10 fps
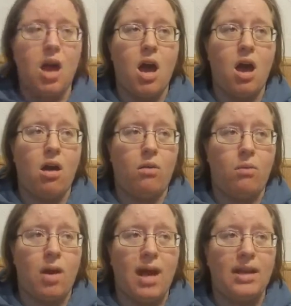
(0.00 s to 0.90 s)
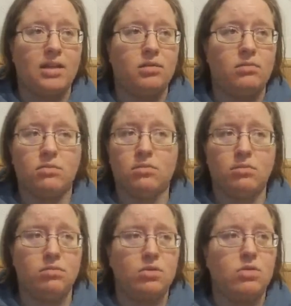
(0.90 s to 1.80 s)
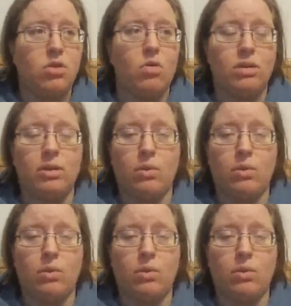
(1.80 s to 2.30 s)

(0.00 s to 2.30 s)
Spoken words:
I can totally